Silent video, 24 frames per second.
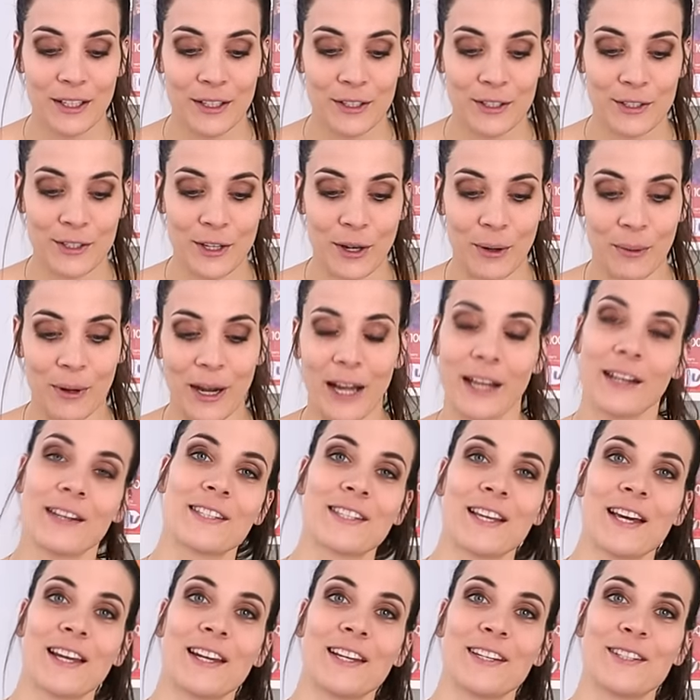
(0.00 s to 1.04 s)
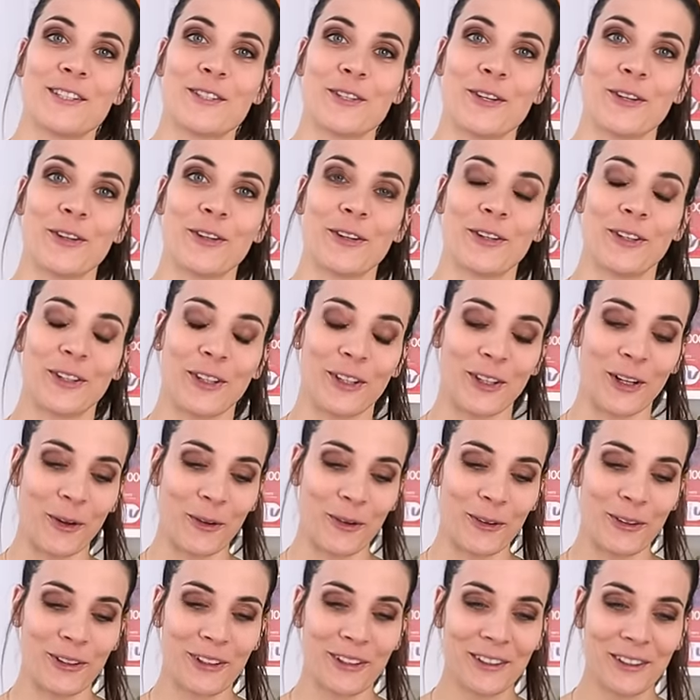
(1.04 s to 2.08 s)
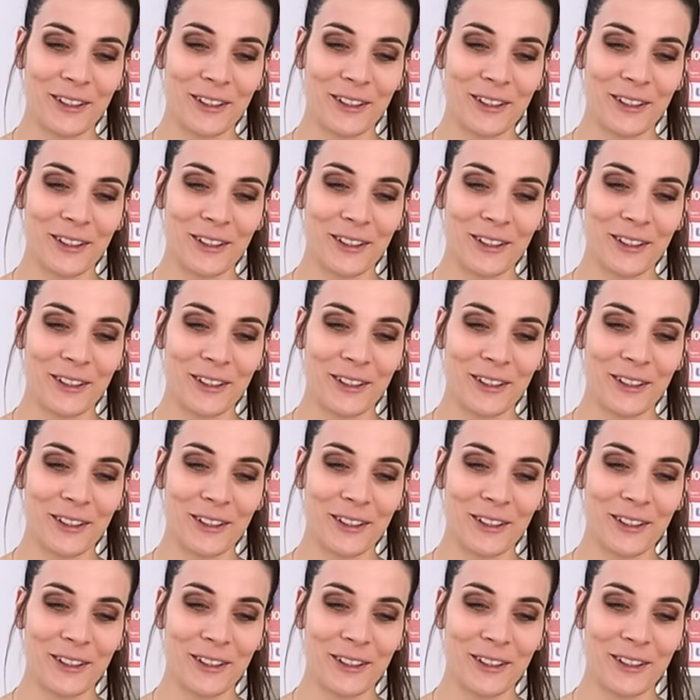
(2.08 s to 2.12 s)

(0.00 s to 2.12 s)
So I decided to, you know,